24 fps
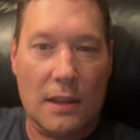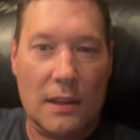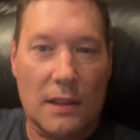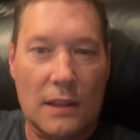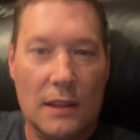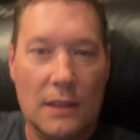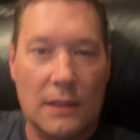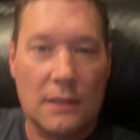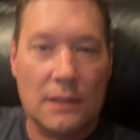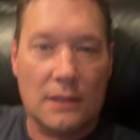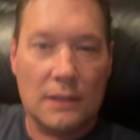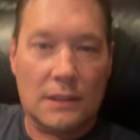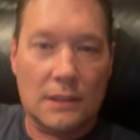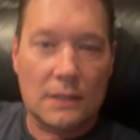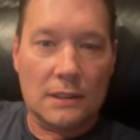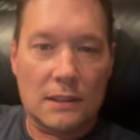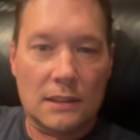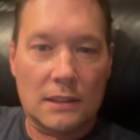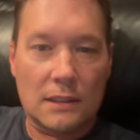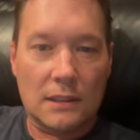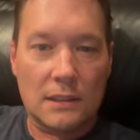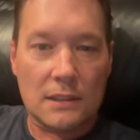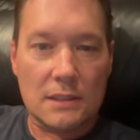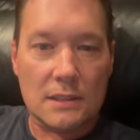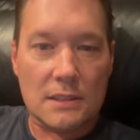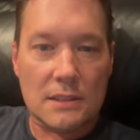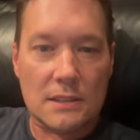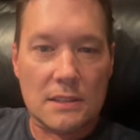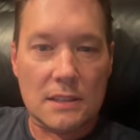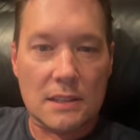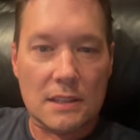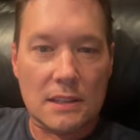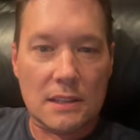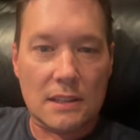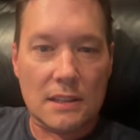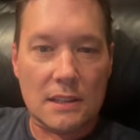Uh, let's
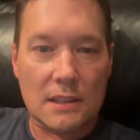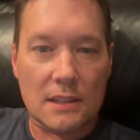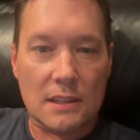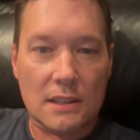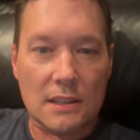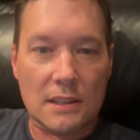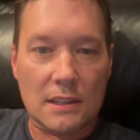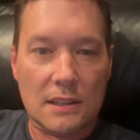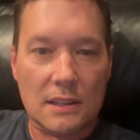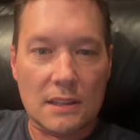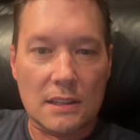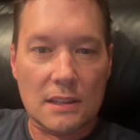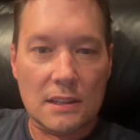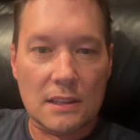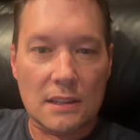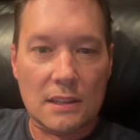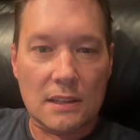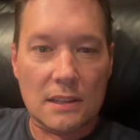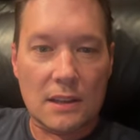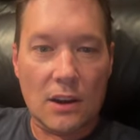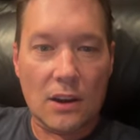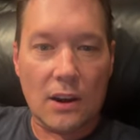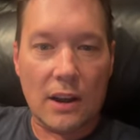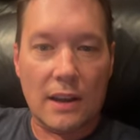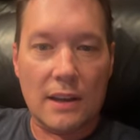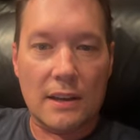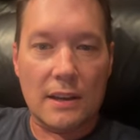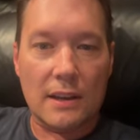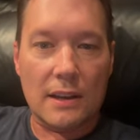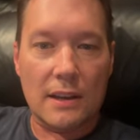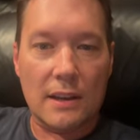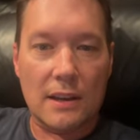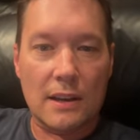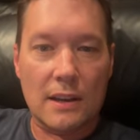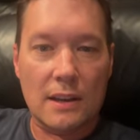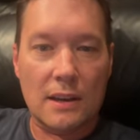see. All
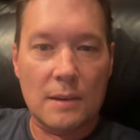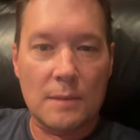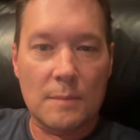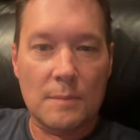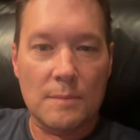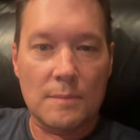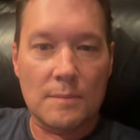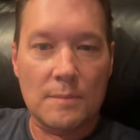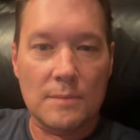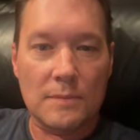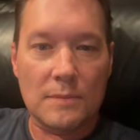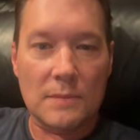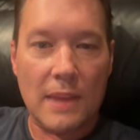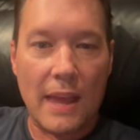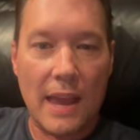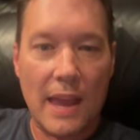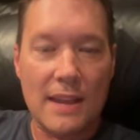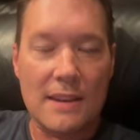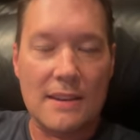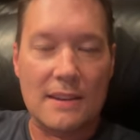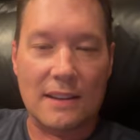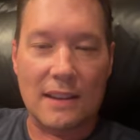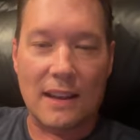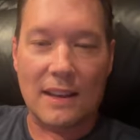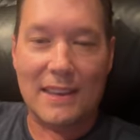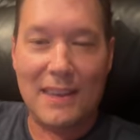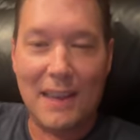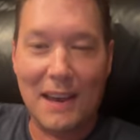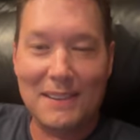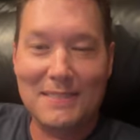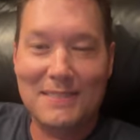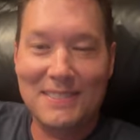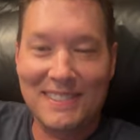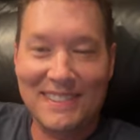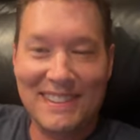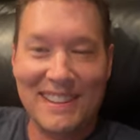right, um, Hayden. I
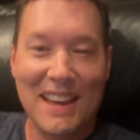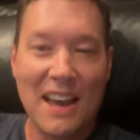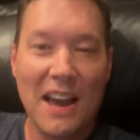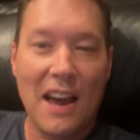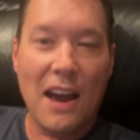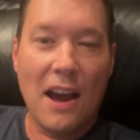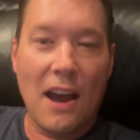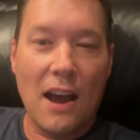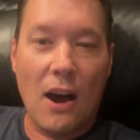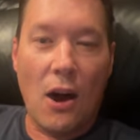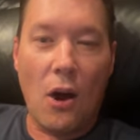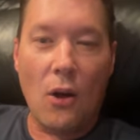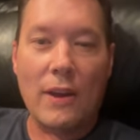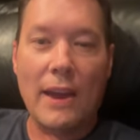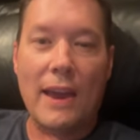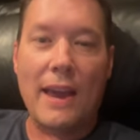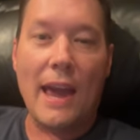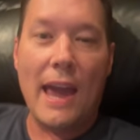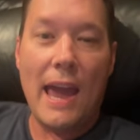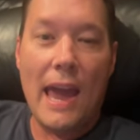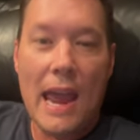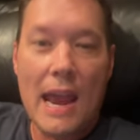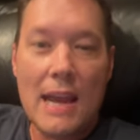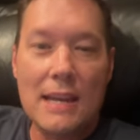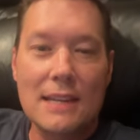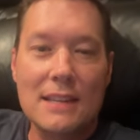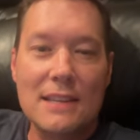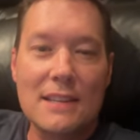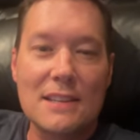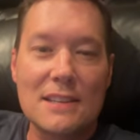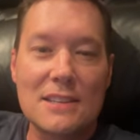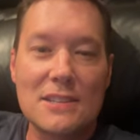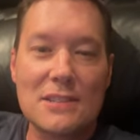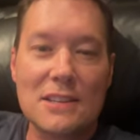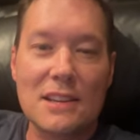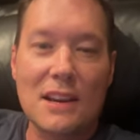I, okay, Hayden. Hayden.
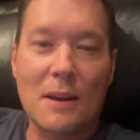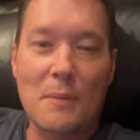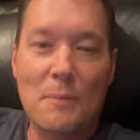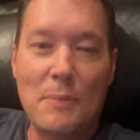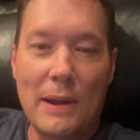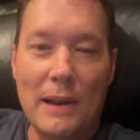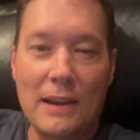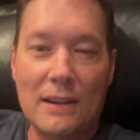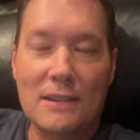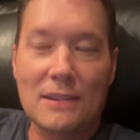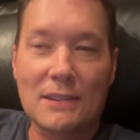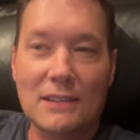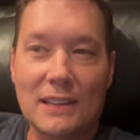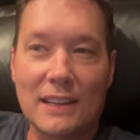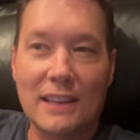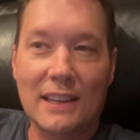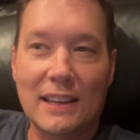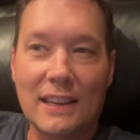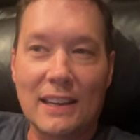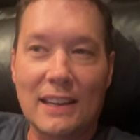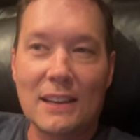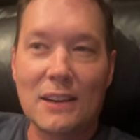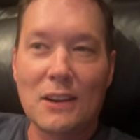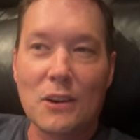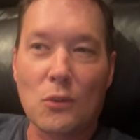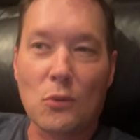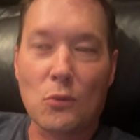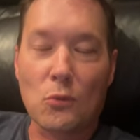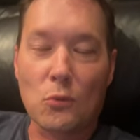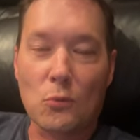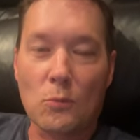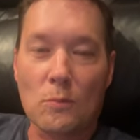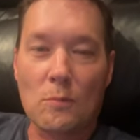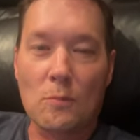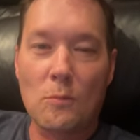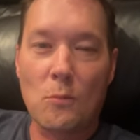is apparently
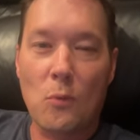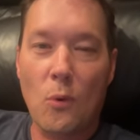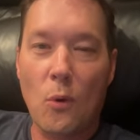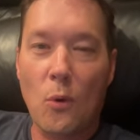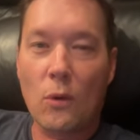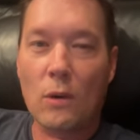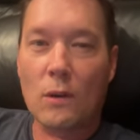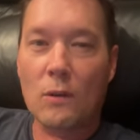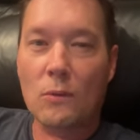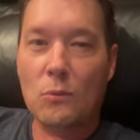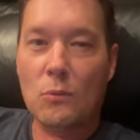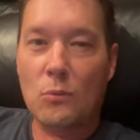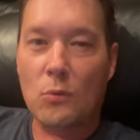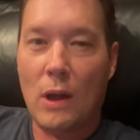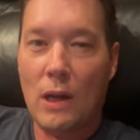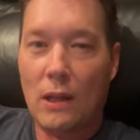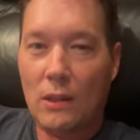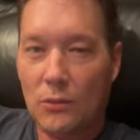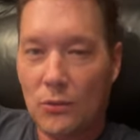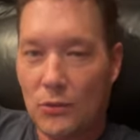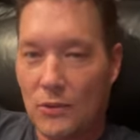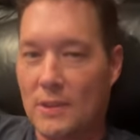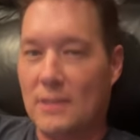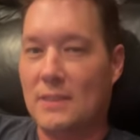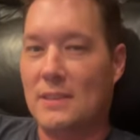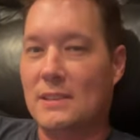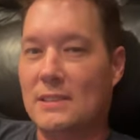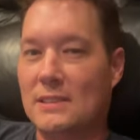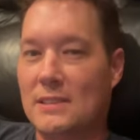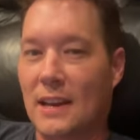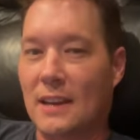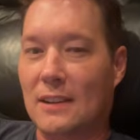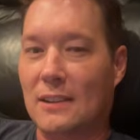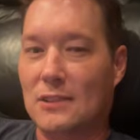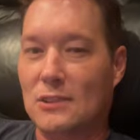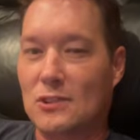Hayden. more wealthy than
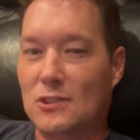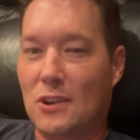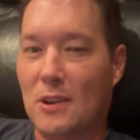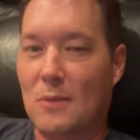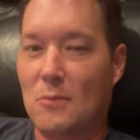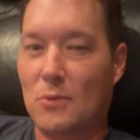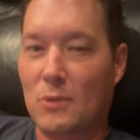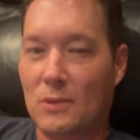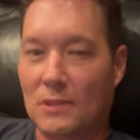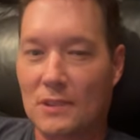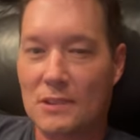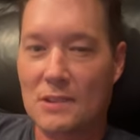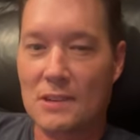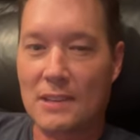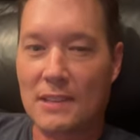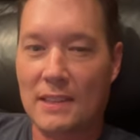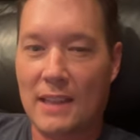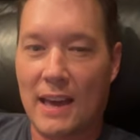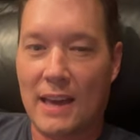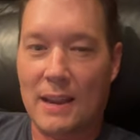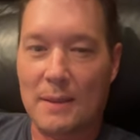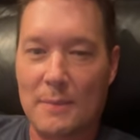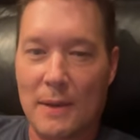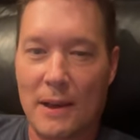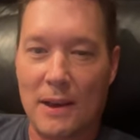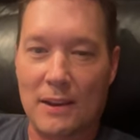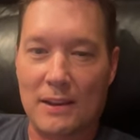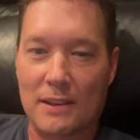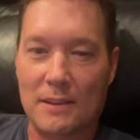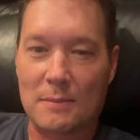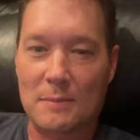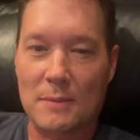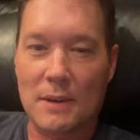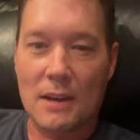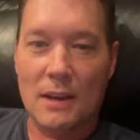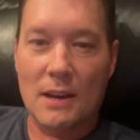Donald Trump. We're learning that about
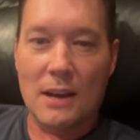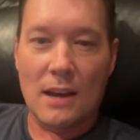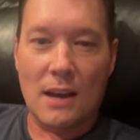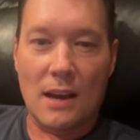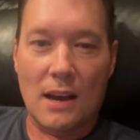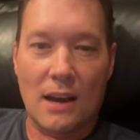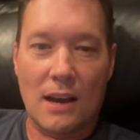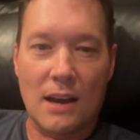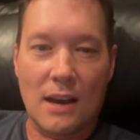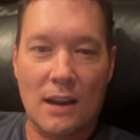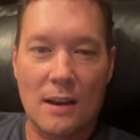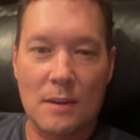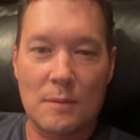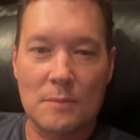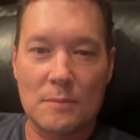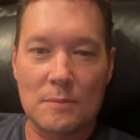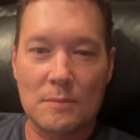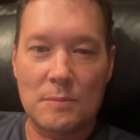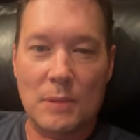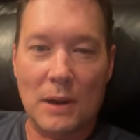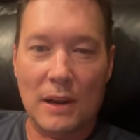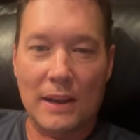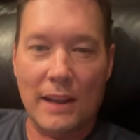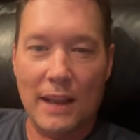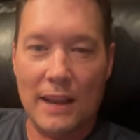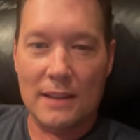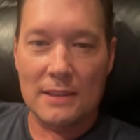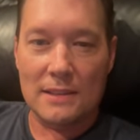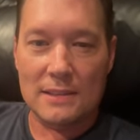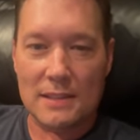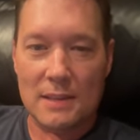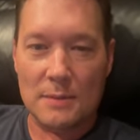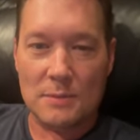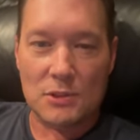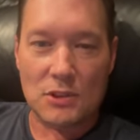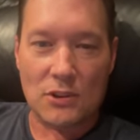him. Um, but Hayden
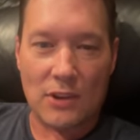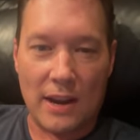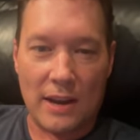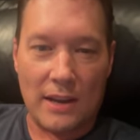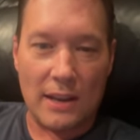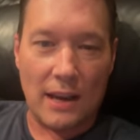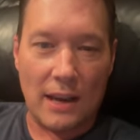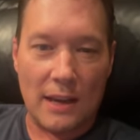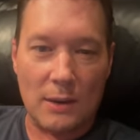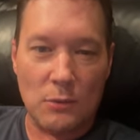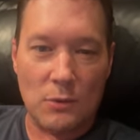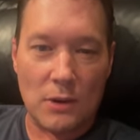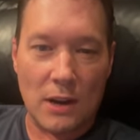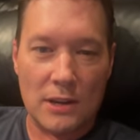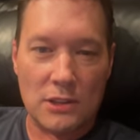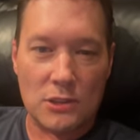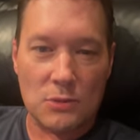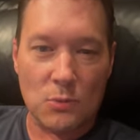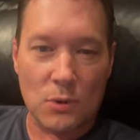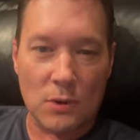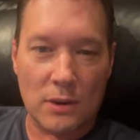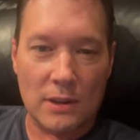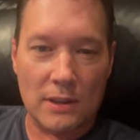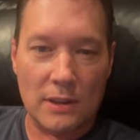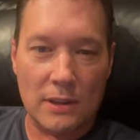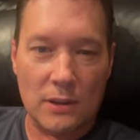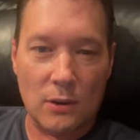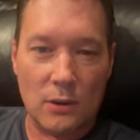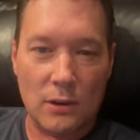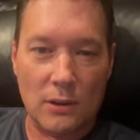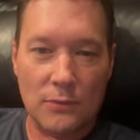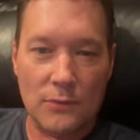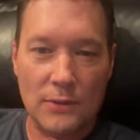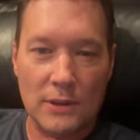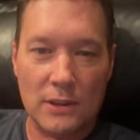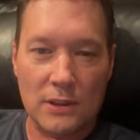seems great. I, I just work in the
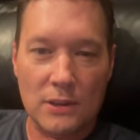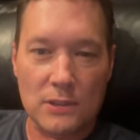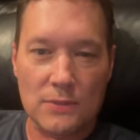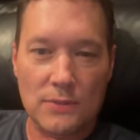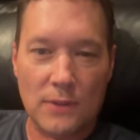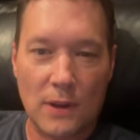oil fields